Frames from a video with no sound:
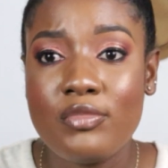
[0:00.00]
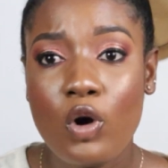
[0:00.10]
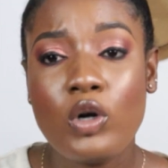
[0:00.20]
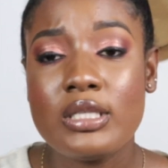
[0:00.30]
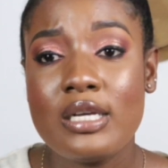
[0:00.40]

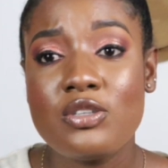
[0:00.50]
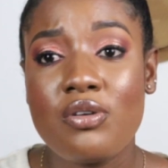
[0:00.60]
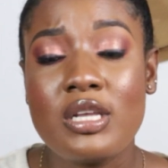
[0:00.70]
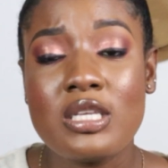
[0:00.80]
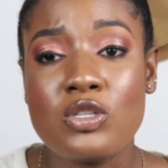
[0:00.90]
content
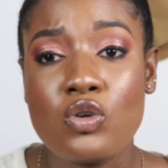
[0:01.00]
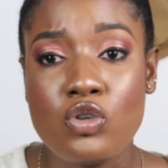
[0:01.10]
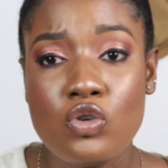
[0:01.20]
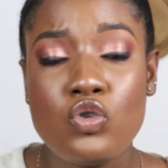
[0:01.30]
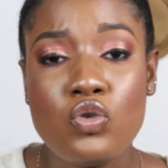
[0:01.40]
creators or
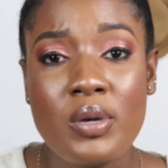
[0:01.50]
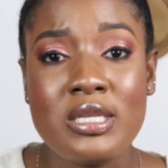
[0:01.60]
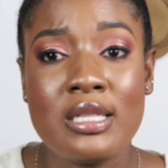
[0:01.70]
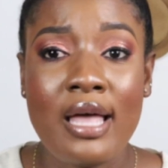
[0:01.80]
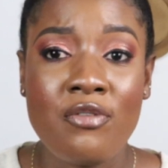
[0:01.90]

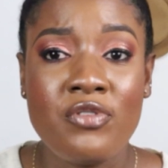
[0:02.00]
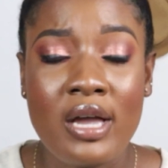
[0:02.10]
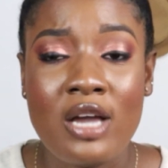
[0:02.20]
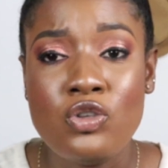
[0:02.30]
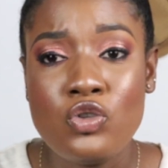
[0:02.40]
YouTubers in
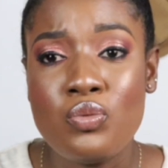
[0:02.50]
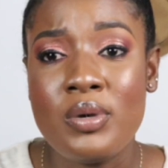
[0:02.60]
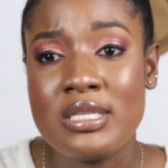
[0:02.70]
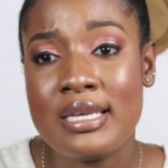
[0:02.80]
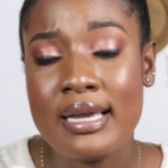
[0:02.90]
Africa,
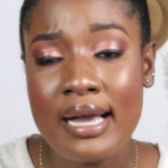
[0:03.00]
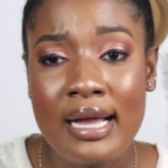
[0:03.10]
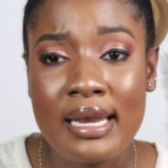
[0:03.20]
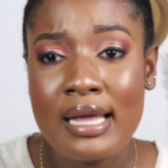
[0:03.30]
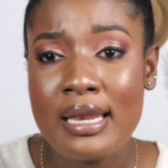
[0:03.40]
YouTubers in
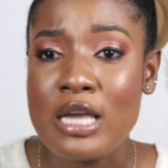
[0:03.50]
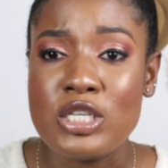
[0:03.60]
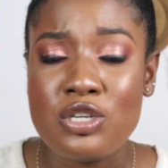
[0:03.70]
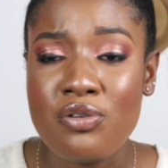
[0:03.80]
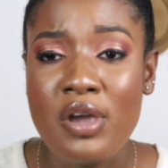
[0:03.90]
Ghana,
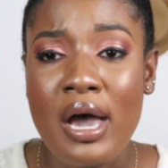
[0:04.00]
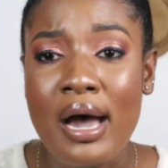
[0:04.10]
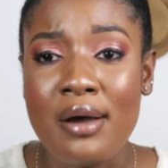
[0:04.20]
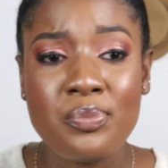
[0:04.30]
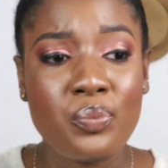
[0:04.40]
Nigeria,